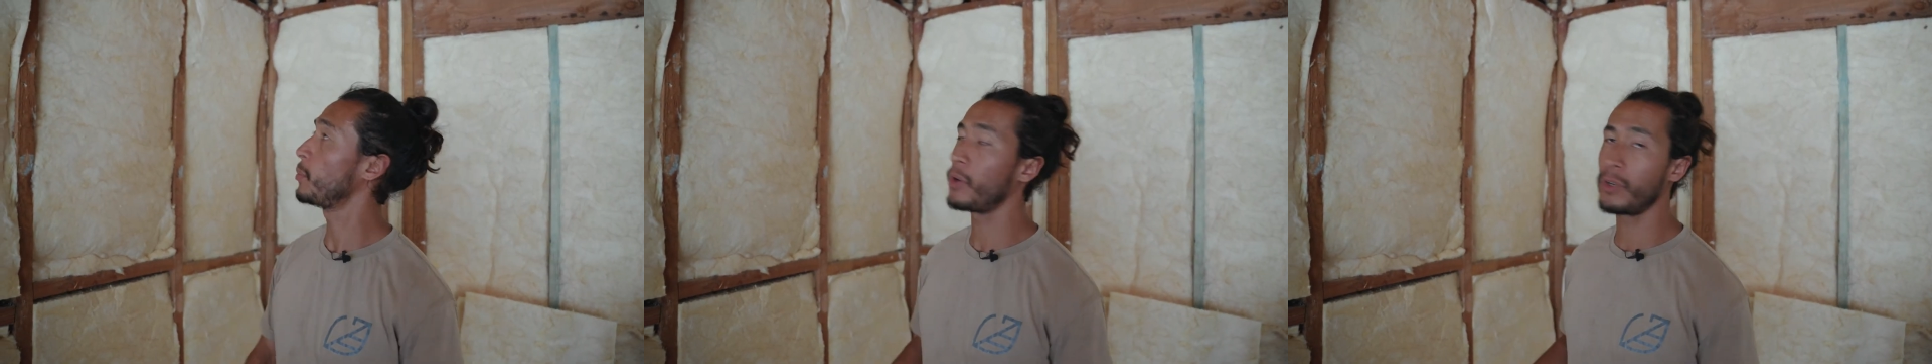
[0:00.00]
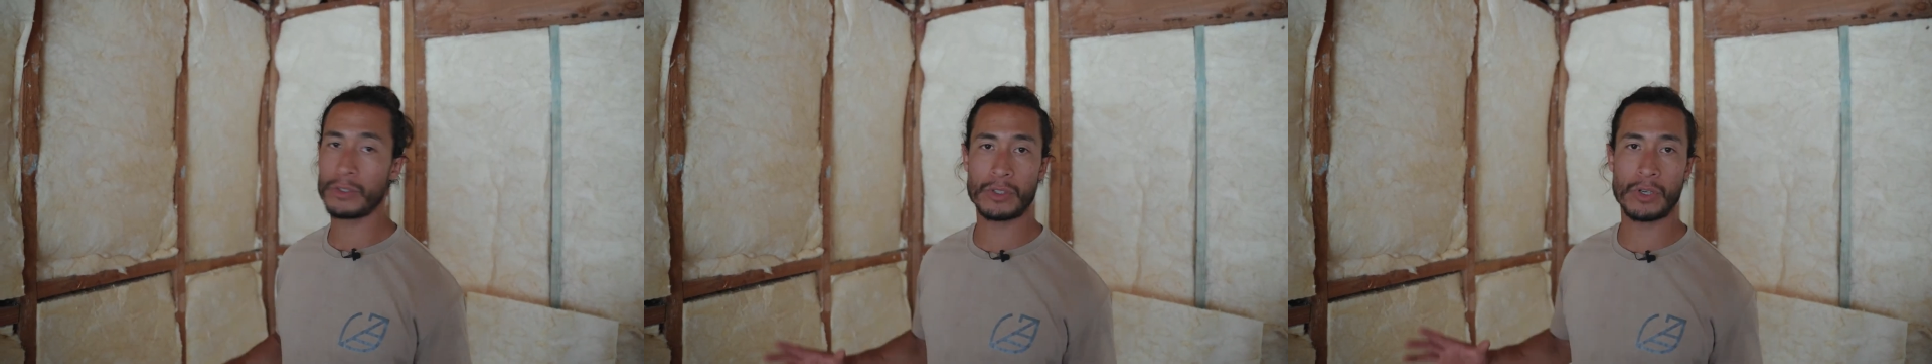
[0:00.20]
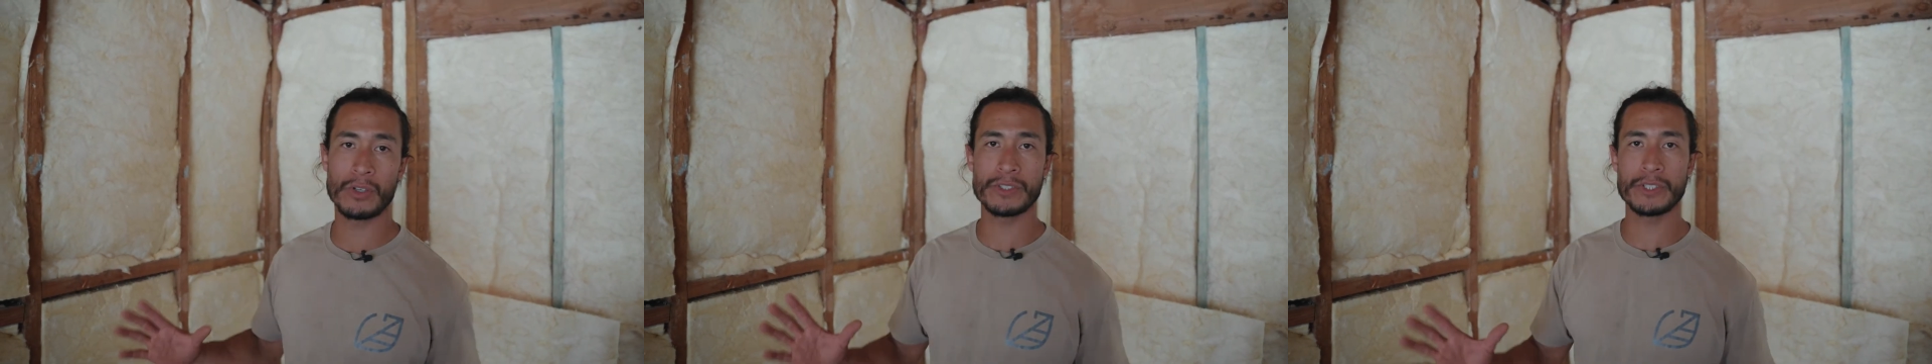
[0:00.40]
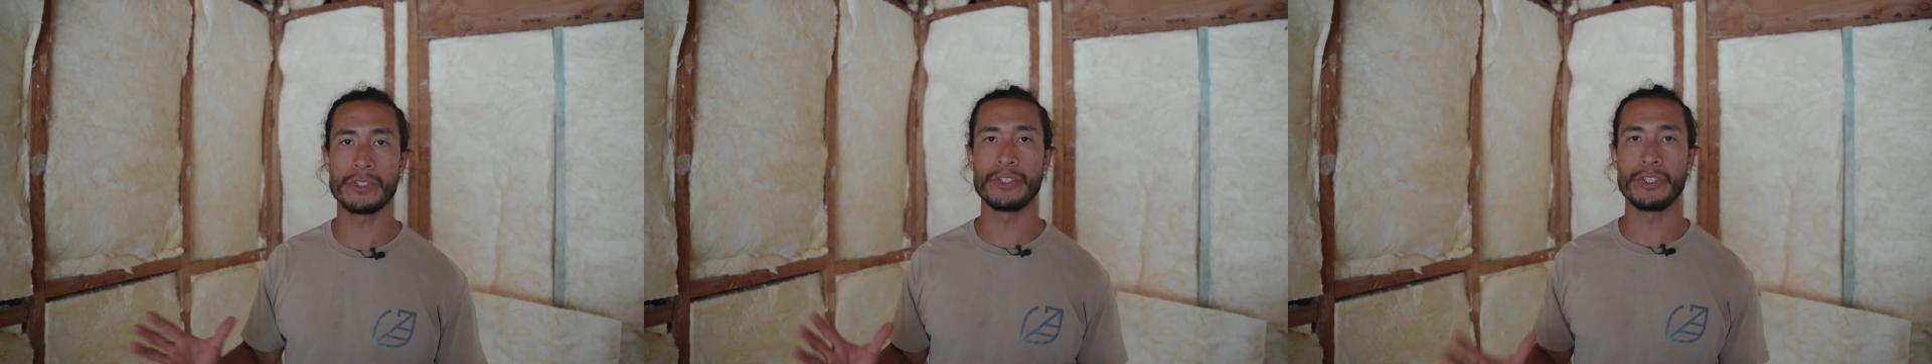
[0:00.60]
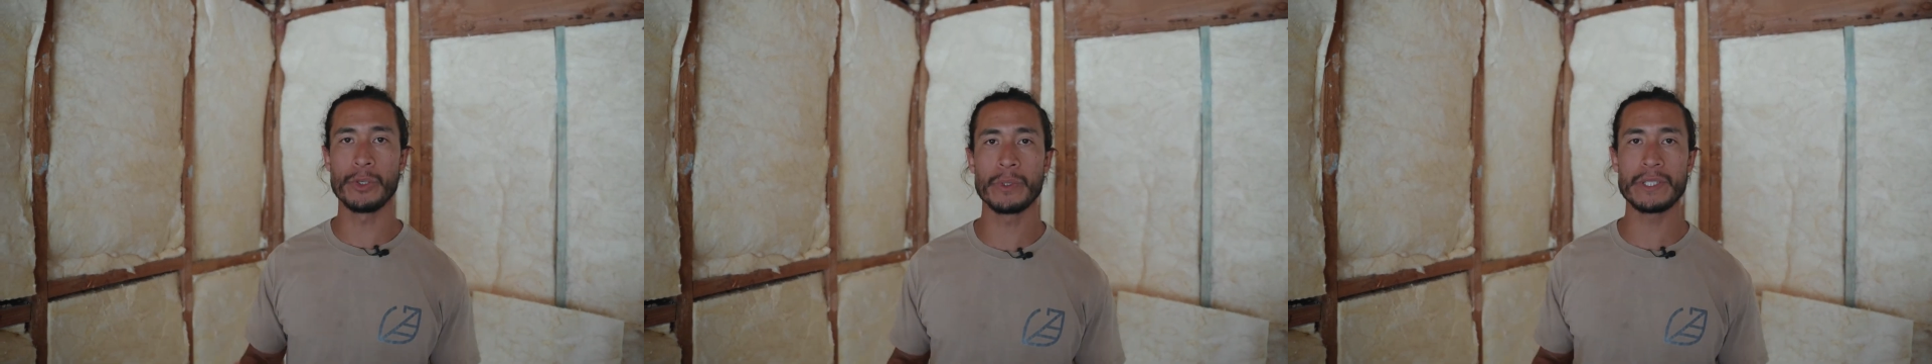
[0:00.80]
want
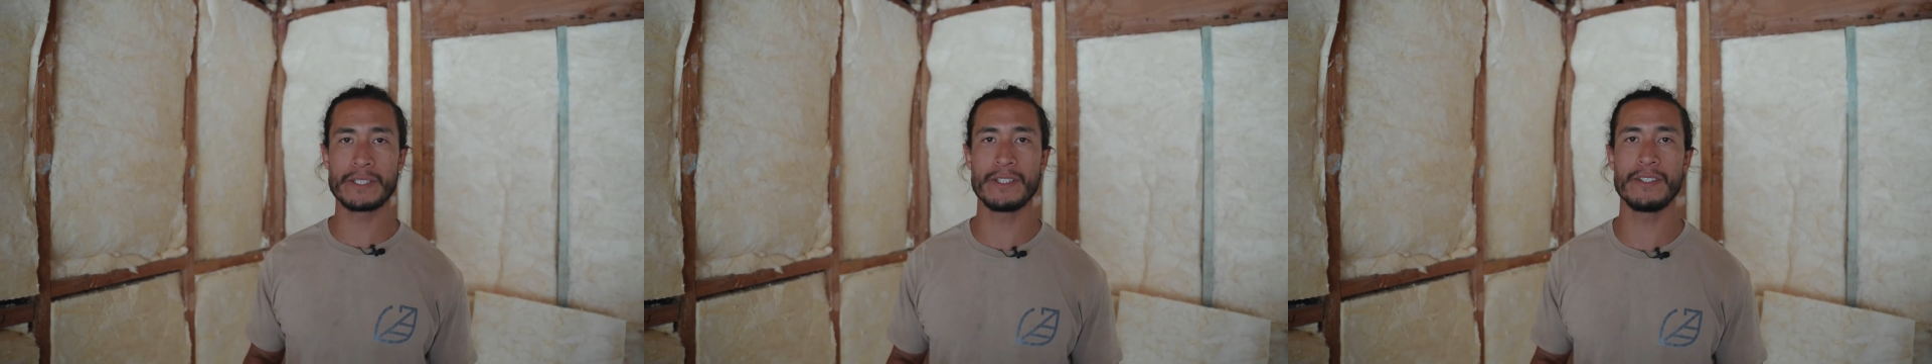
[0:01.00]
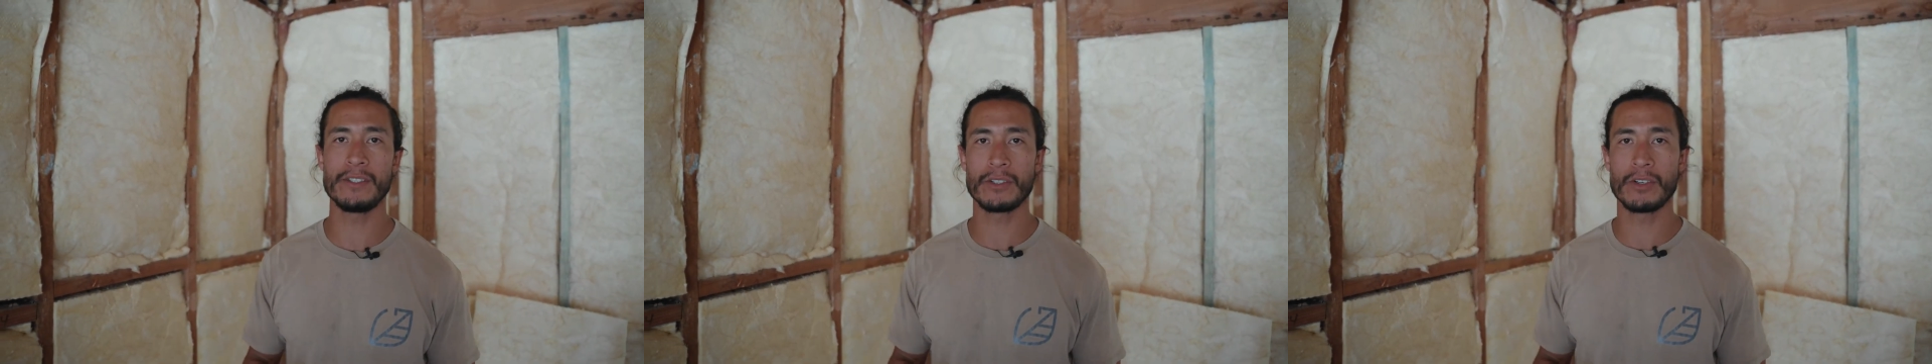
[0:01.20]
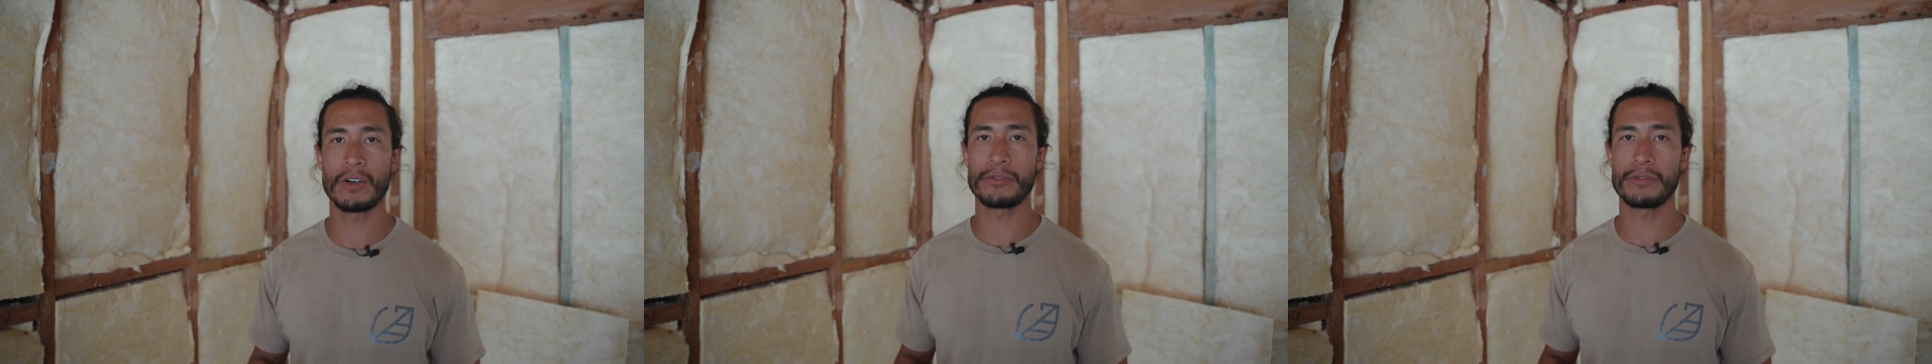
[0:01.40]
continuity